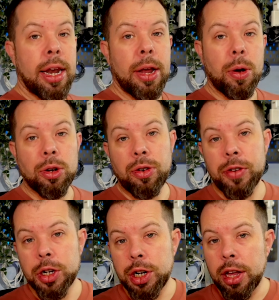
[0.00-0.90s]
Now,
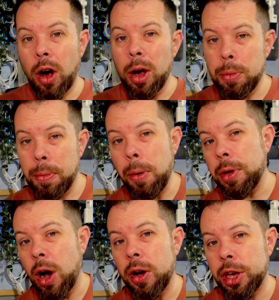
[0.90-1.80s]
controversially, I would
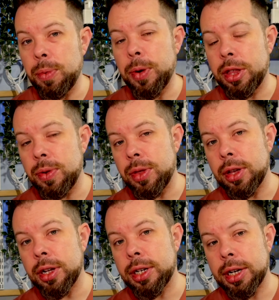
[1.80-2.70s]
probably argue with you
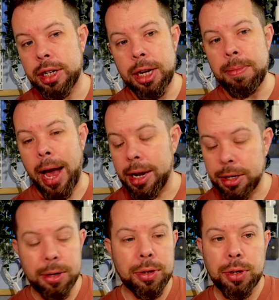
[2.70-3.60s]
that Tim
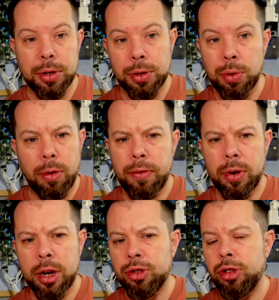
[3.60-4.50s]
hasn't sort
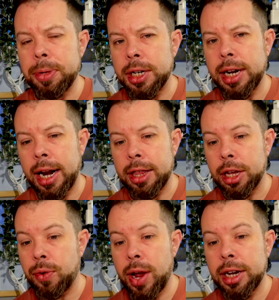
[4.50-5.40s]
of contributed anything
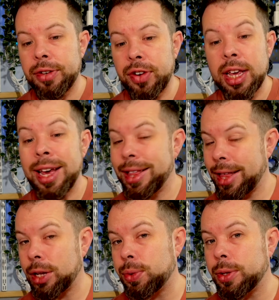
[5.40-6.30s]
creatively.
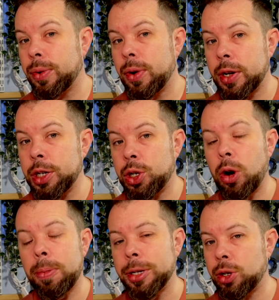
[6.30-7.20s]
That's also not his
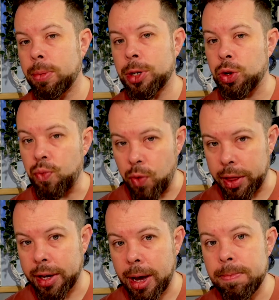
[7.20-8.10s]
job. His job is to
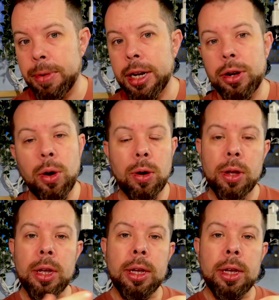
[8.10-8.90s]
run the company, not